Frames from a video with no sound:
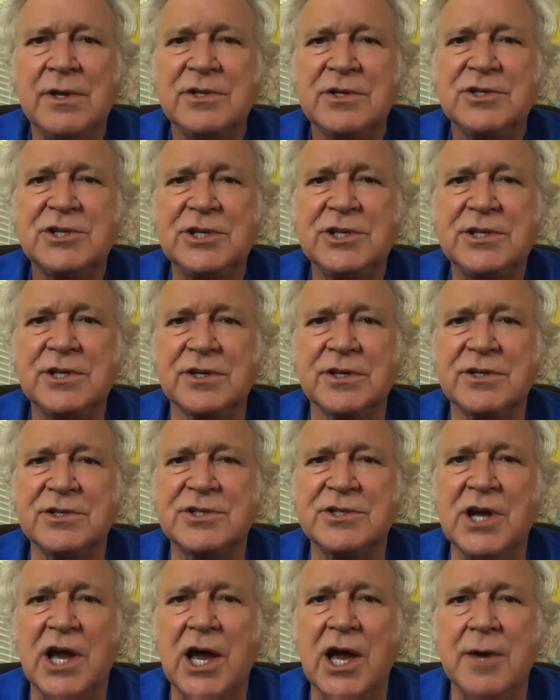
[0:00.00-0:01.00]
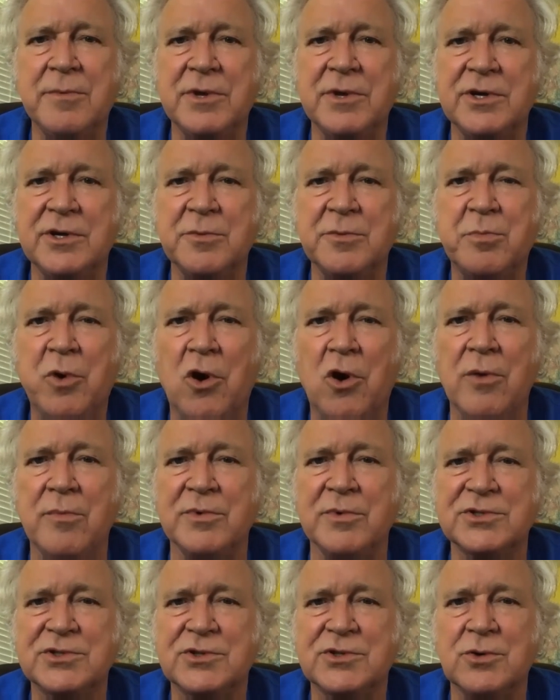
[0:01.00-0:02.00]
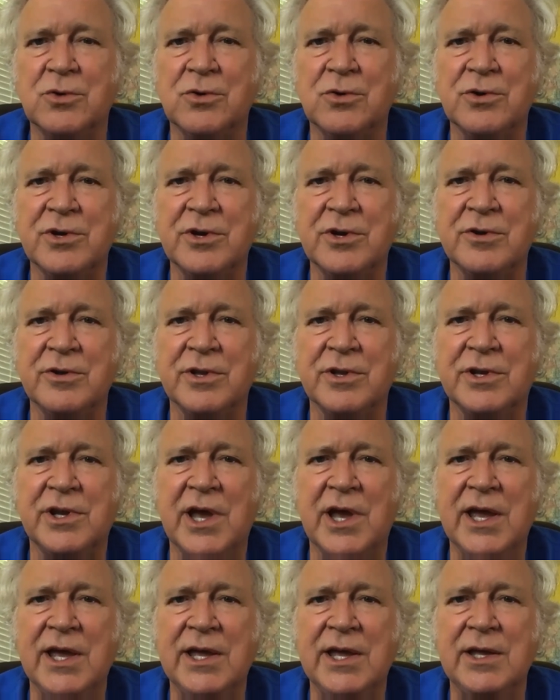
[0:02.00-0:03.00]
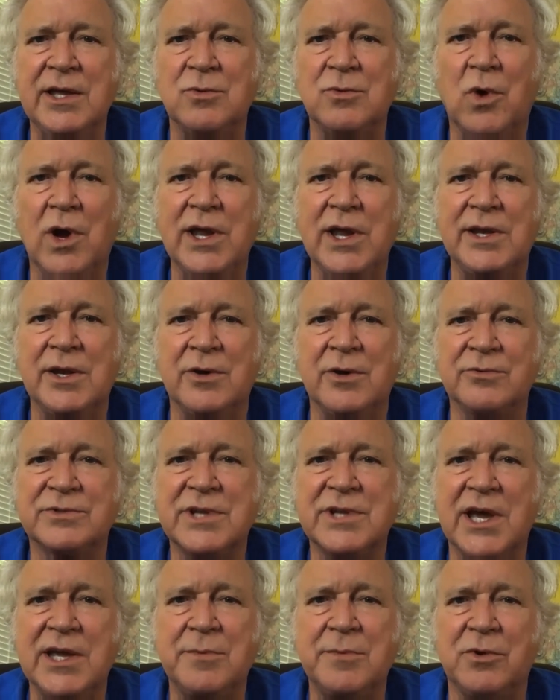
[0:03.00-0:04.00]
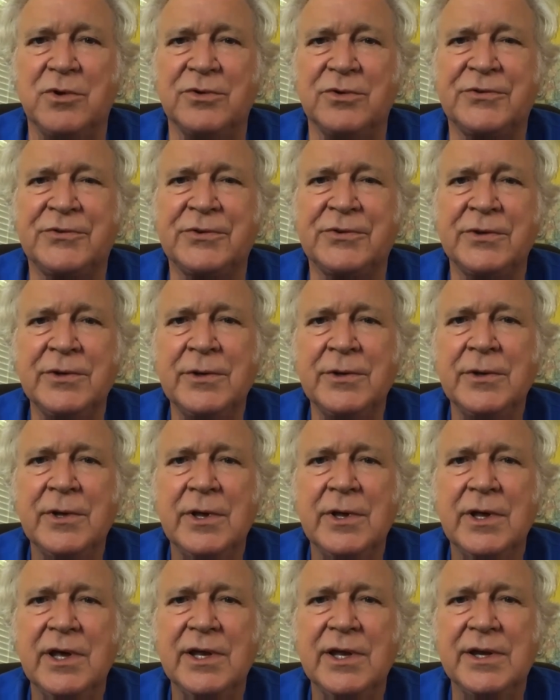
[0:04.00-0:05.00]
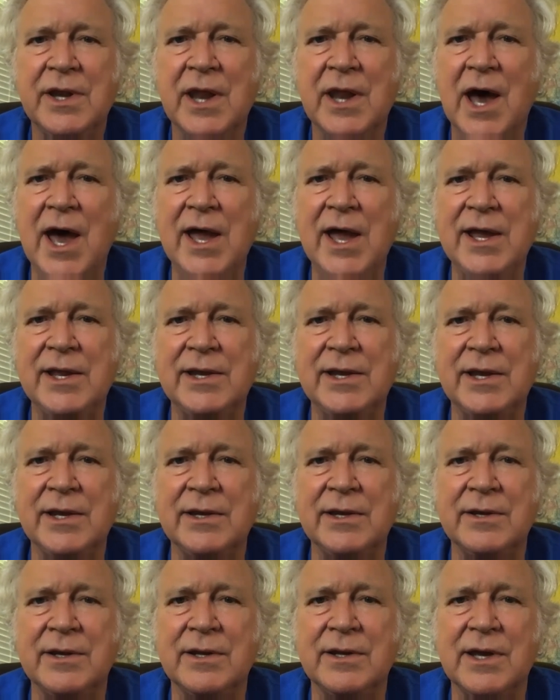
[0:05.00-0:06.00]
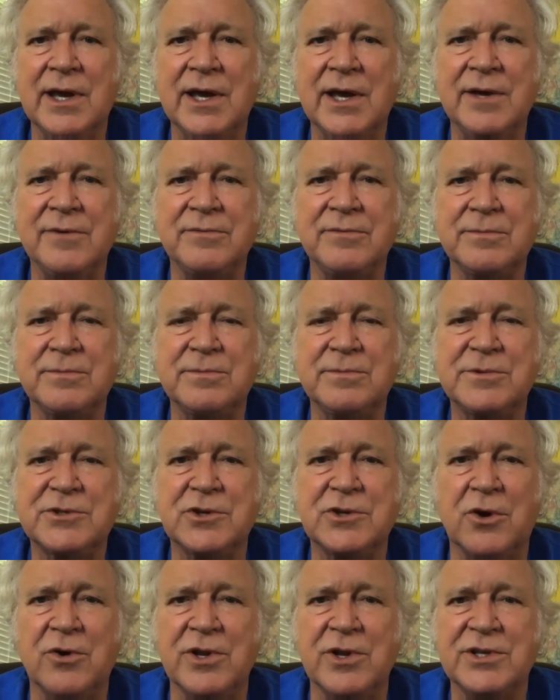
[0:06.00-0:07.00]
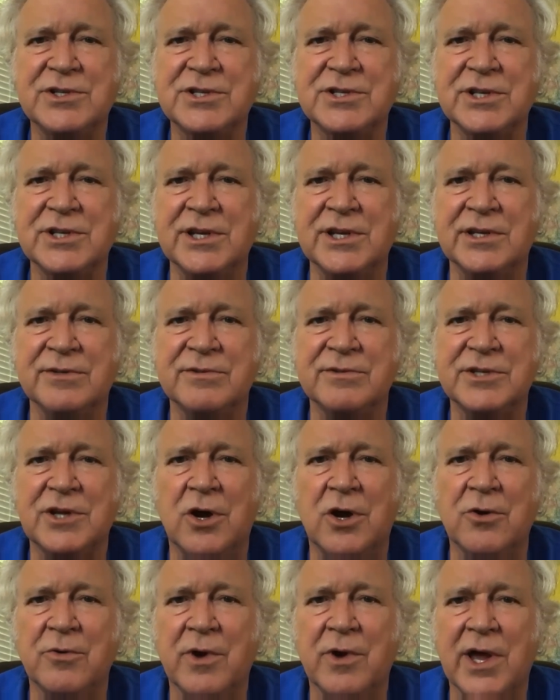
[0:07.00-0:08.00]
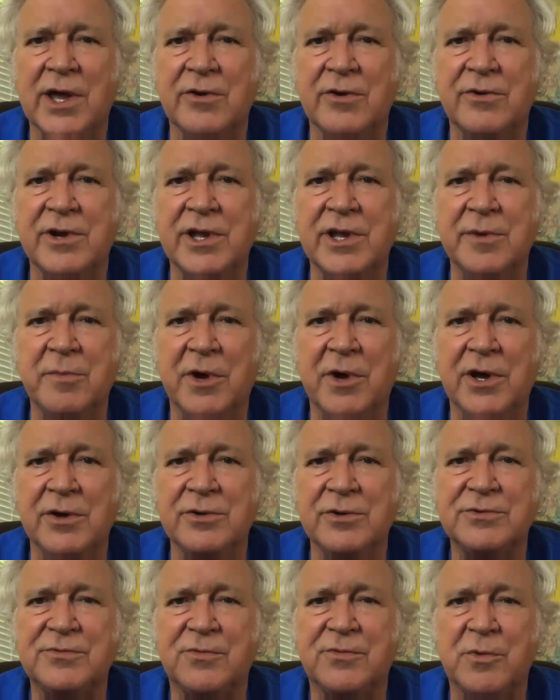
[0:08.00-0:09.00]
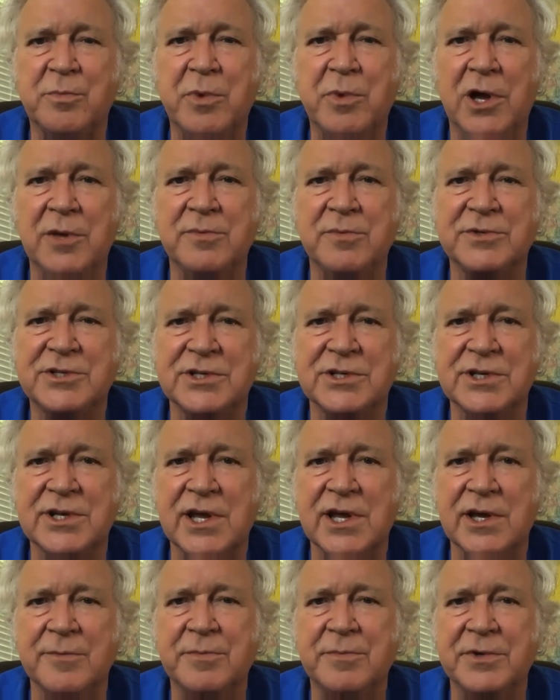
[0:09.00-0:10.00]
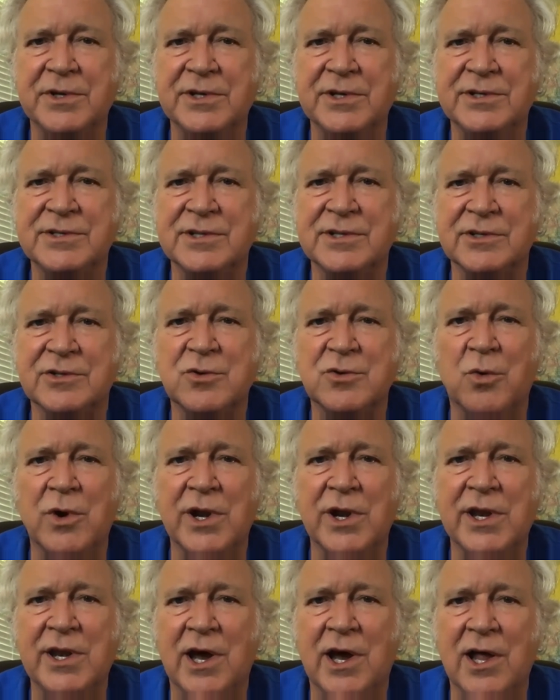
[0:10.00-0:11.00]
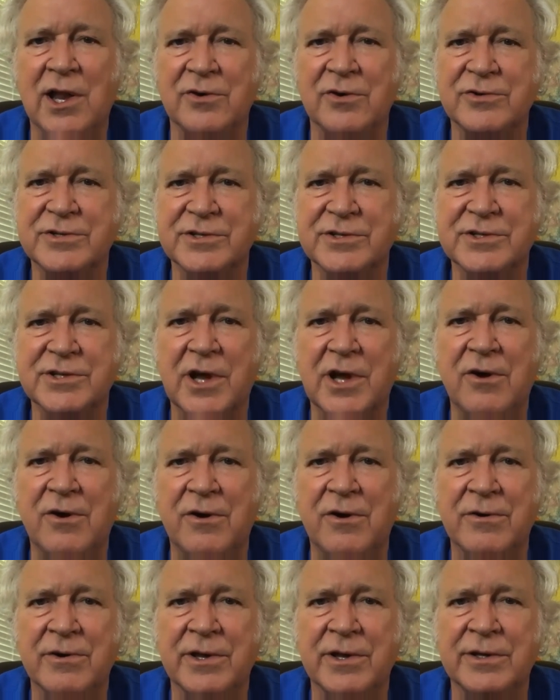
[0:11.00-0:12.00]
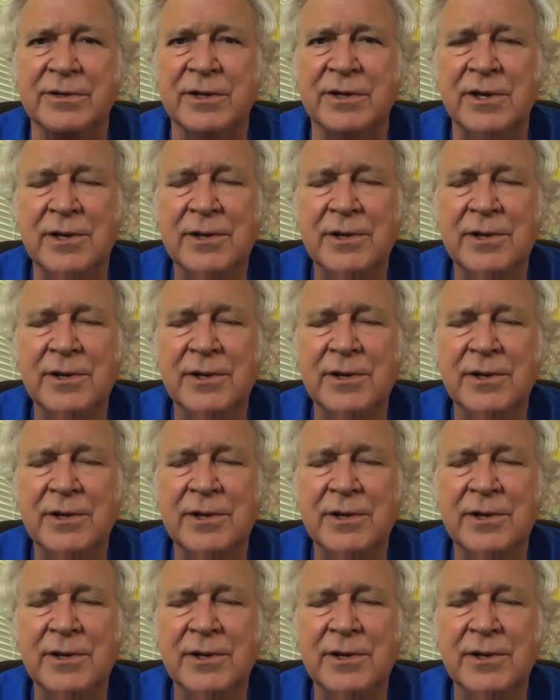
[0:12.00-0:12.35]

she took a job at a department store during the day and waiting on tables at night. And I started singing songwriter demos for publishing companies at $20 a song. And